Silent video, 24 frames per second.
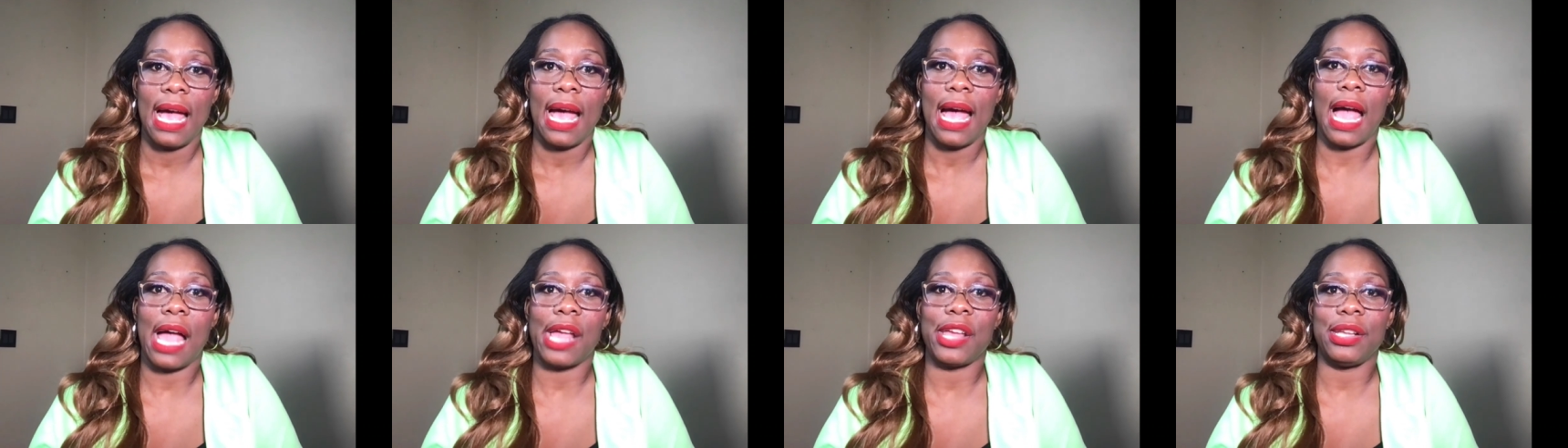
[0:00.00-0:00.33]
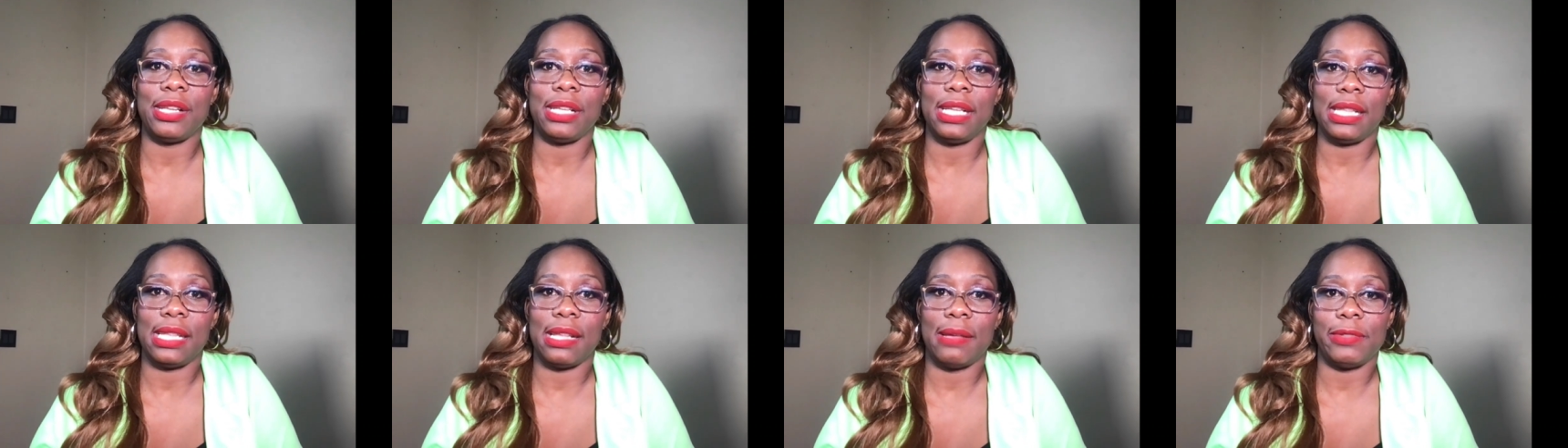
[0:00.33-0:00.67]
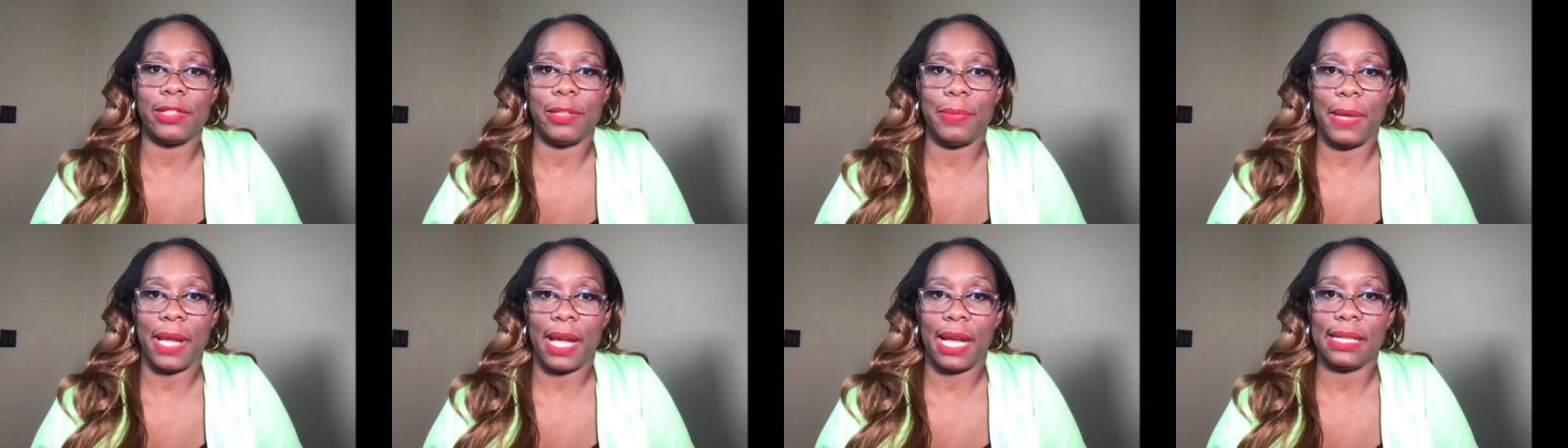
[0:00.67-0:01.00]
and you need them
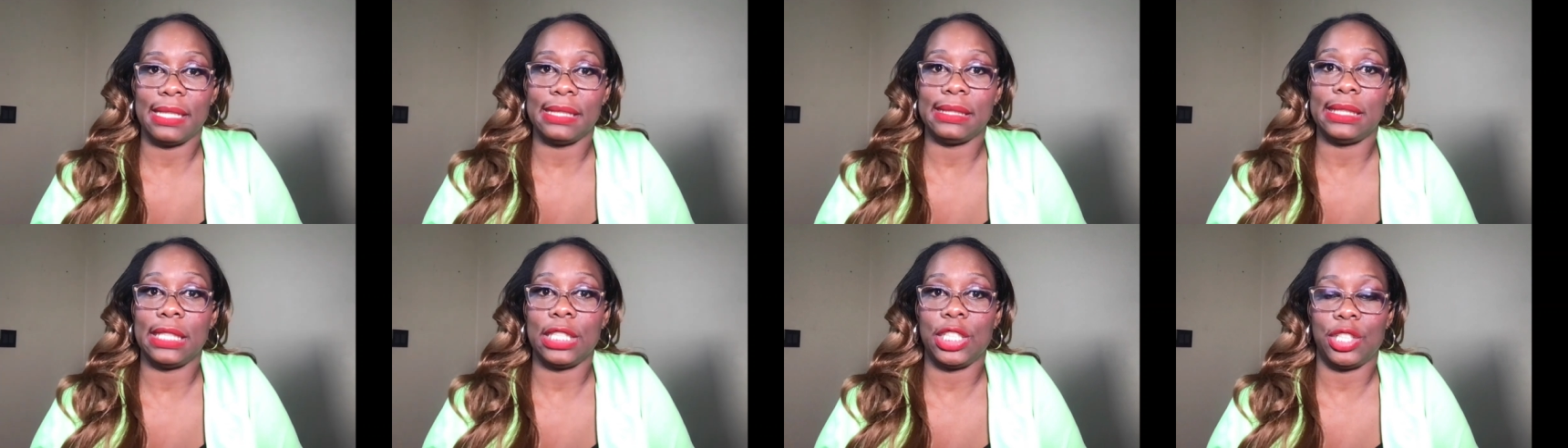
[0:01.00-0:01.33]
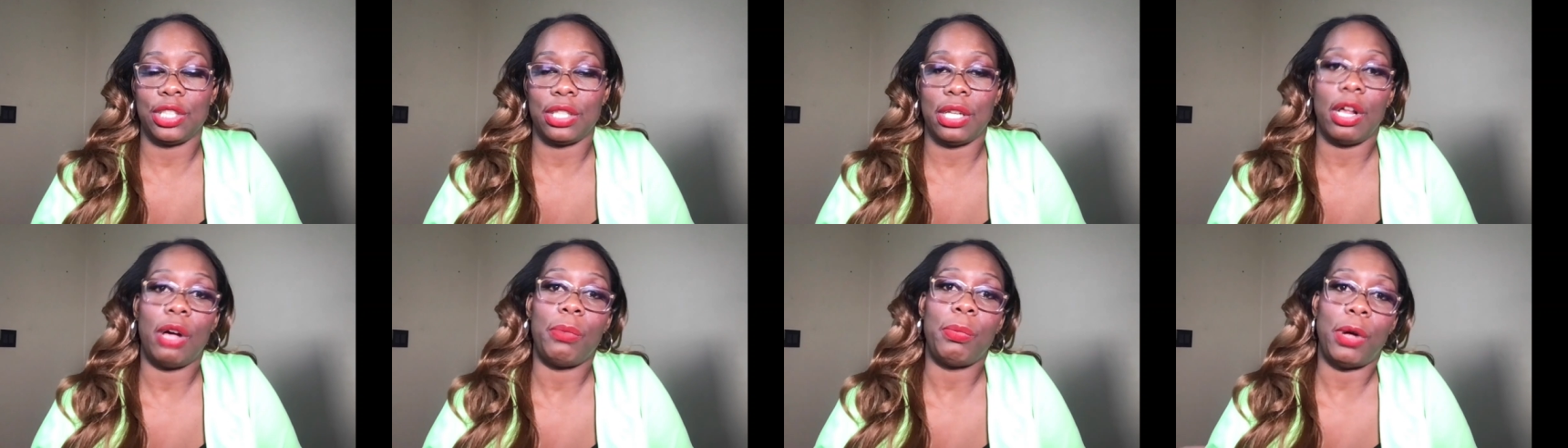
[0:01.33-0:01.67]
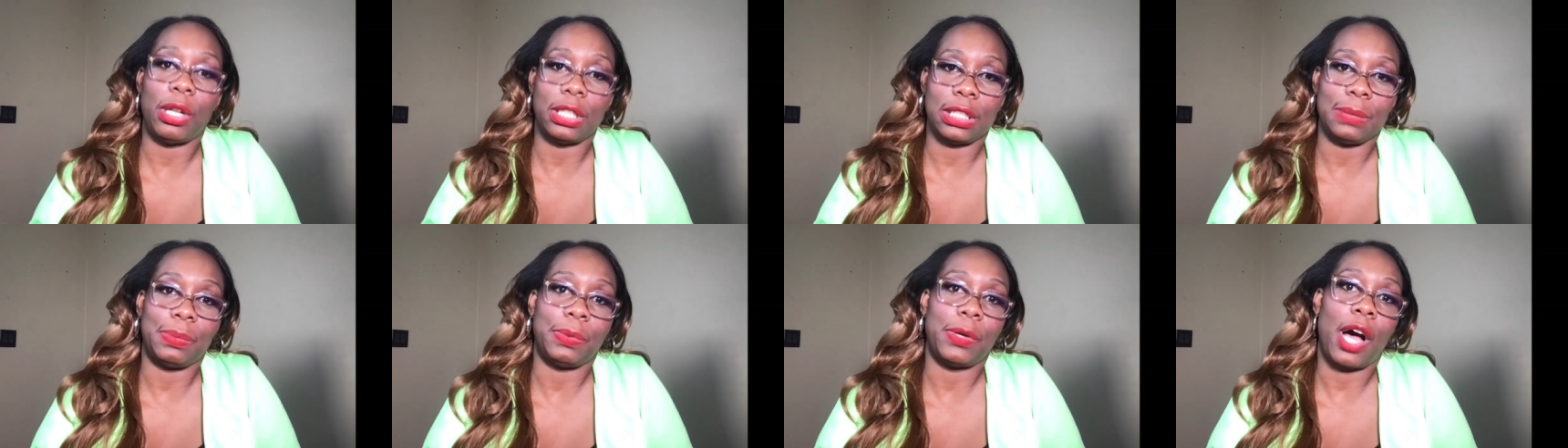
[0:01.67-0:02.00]
to make a decision at
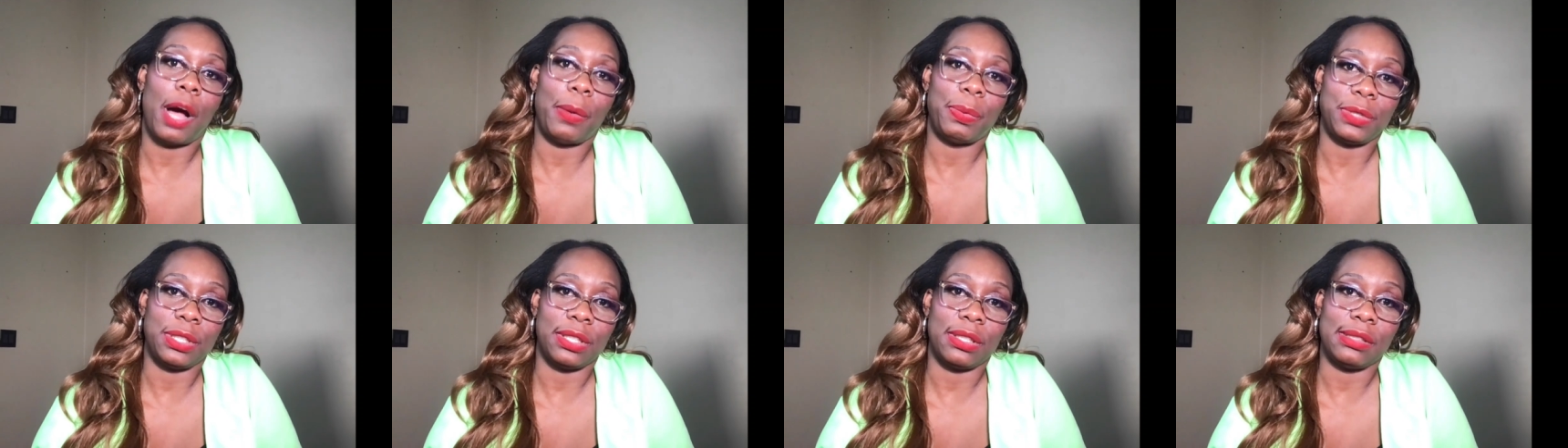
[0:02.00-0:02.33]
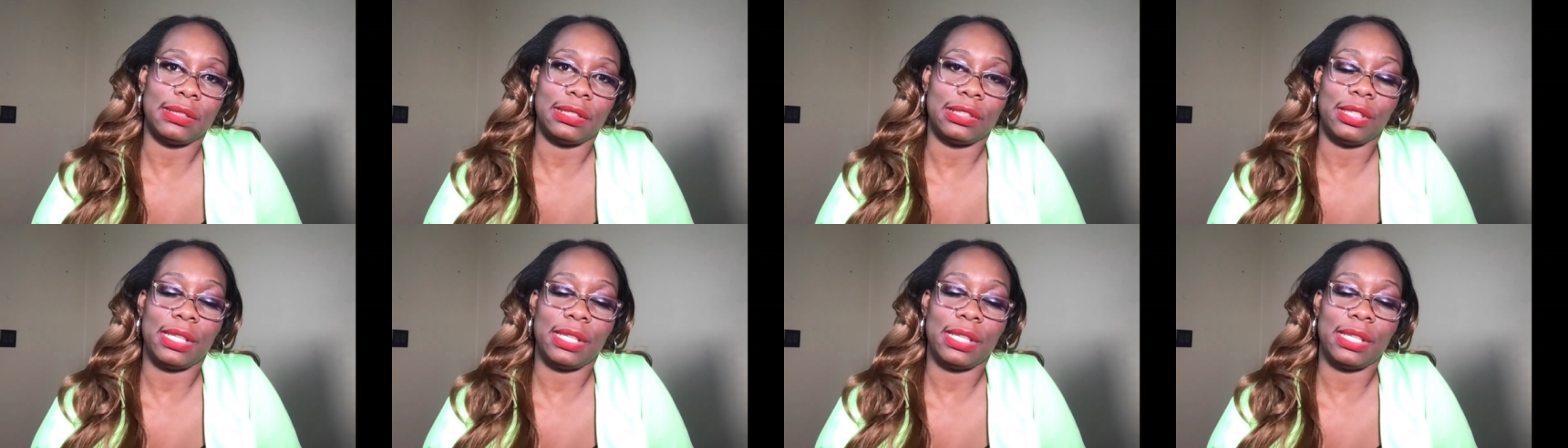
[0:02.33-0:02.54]
multiple options.